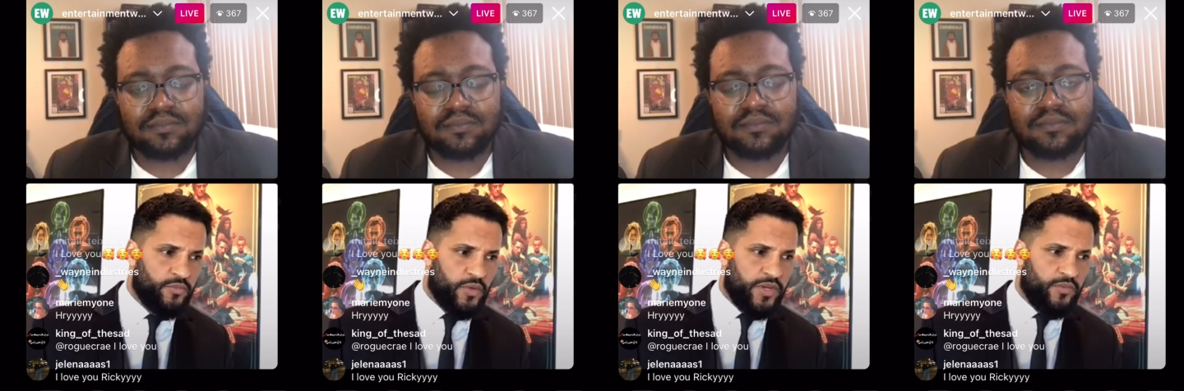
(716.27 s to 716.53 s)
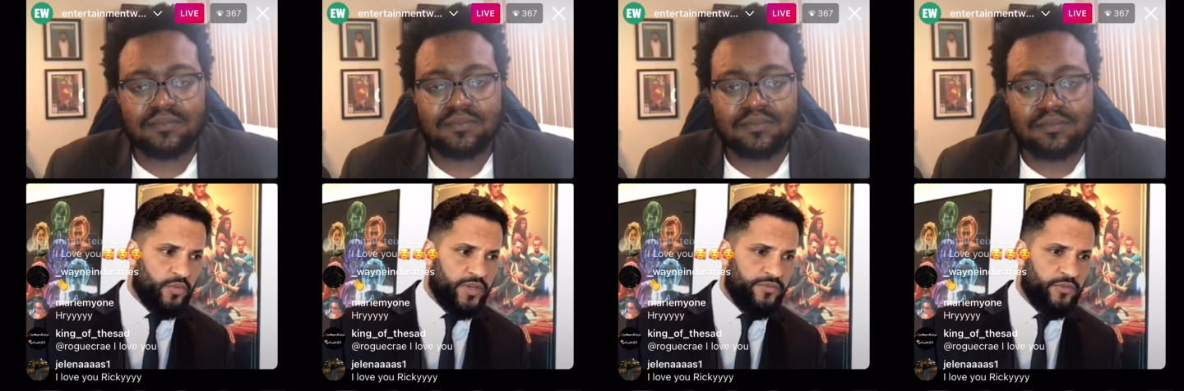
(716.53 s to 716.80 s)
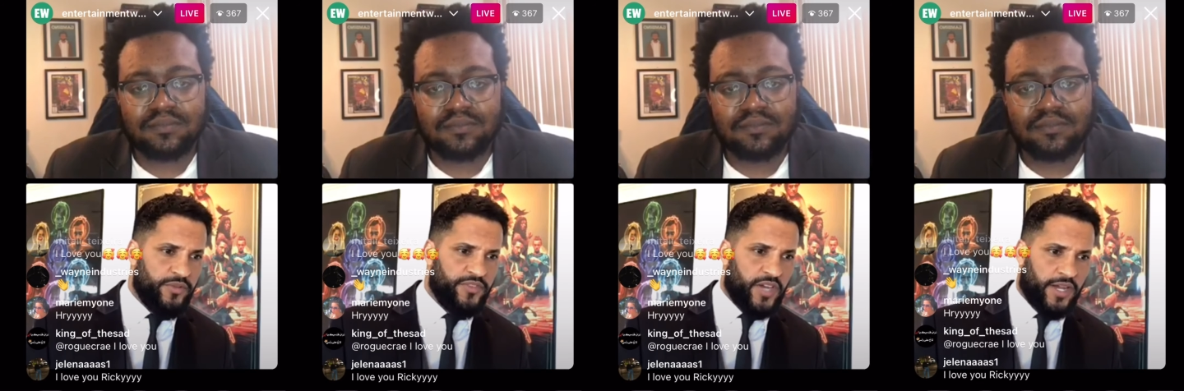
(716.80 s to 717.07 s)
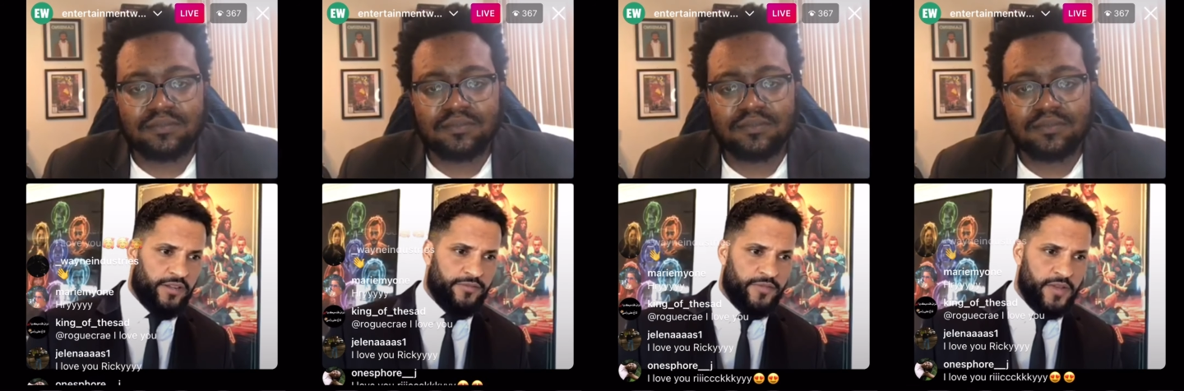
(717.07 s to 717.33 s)
Speaker 1: we, we we've
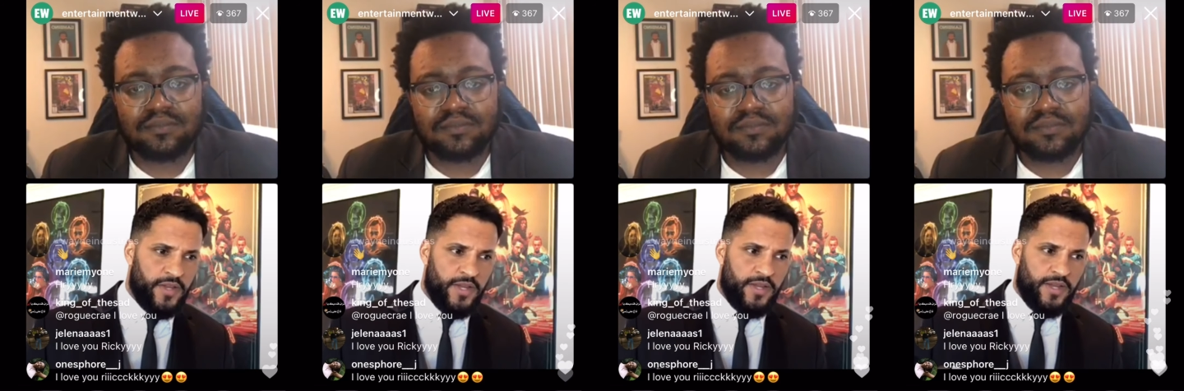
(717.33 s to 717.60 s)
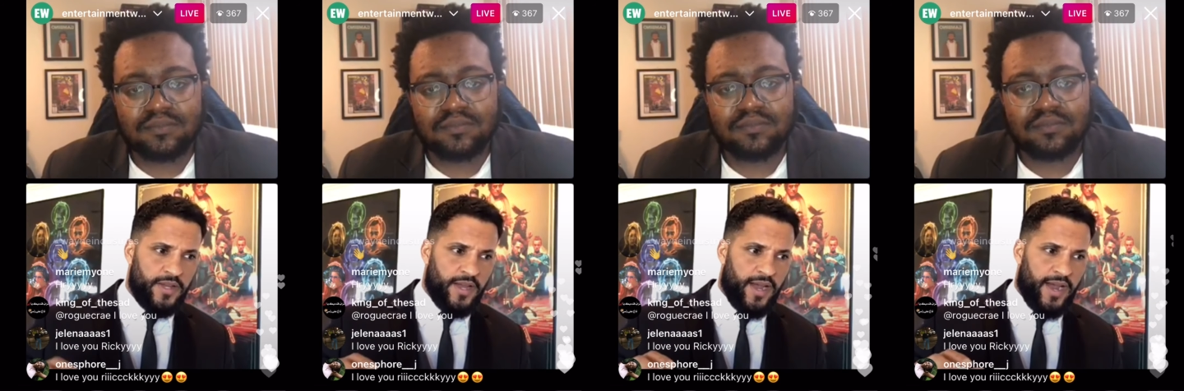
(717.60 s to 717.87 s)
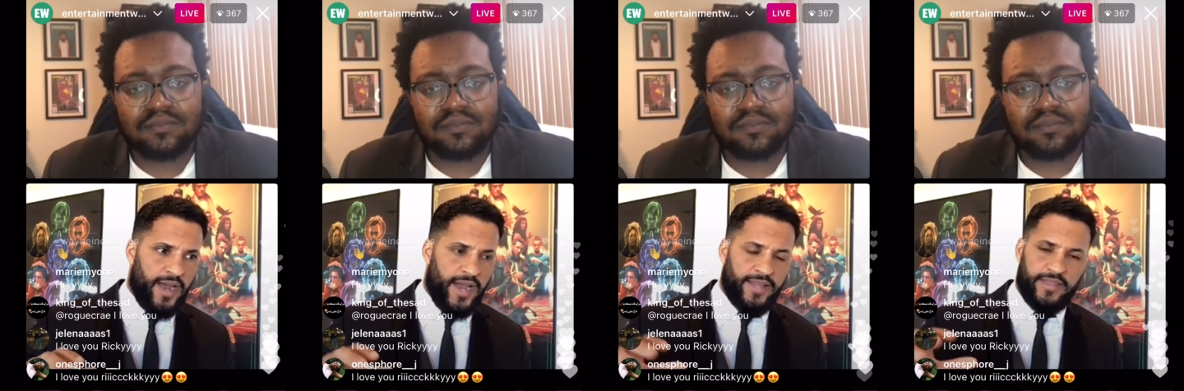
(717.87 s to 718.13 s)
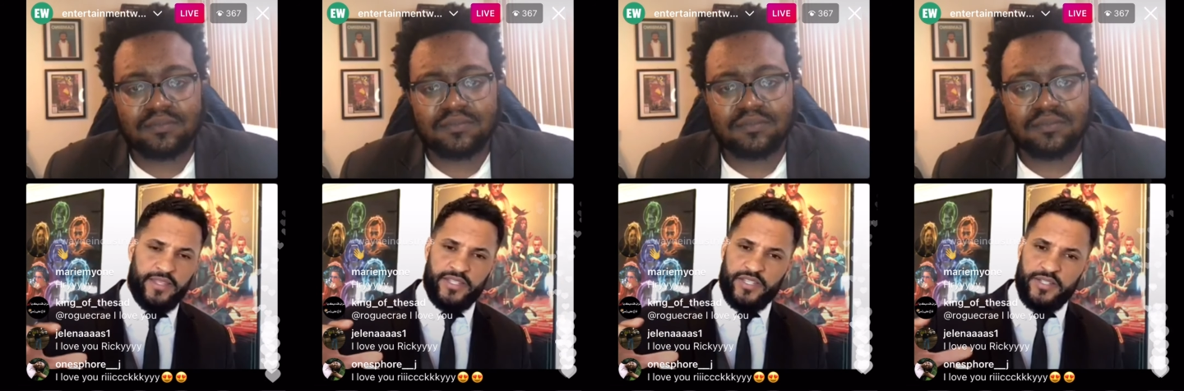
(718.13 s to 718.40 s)
kind of
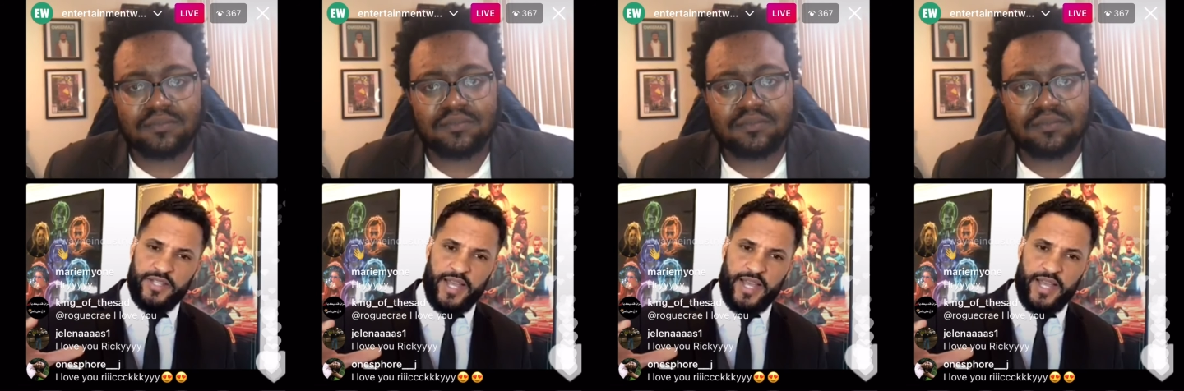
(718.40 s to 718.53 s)
had this